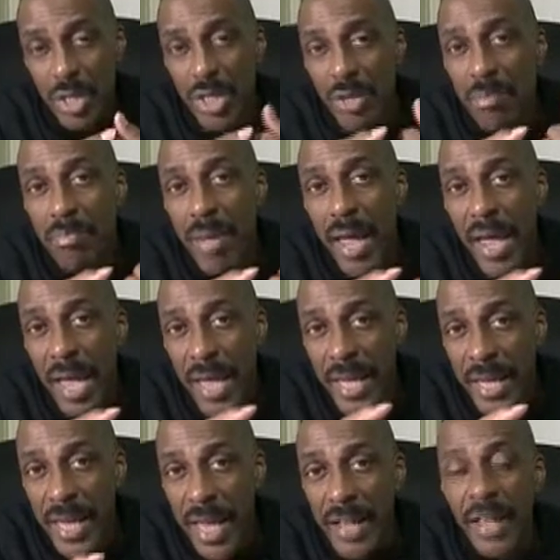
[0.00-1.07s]
which you may
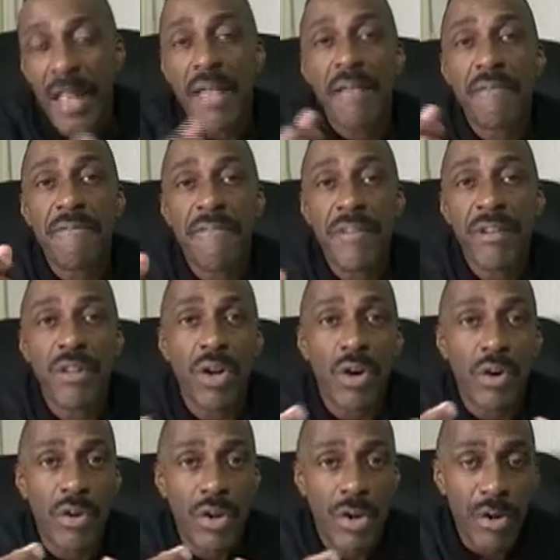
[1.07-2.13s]
again feel
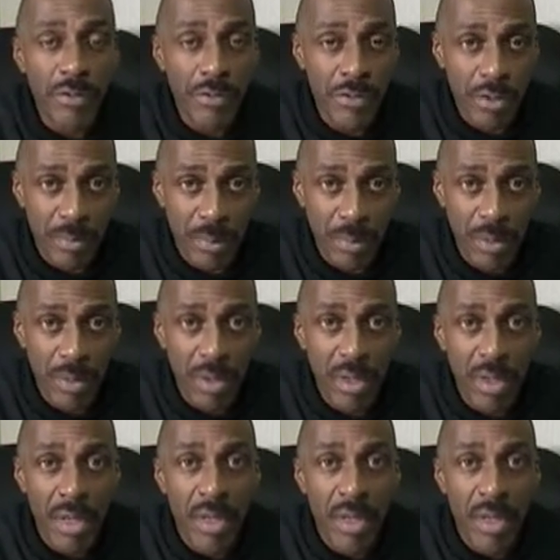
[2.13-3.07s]
uncomfortable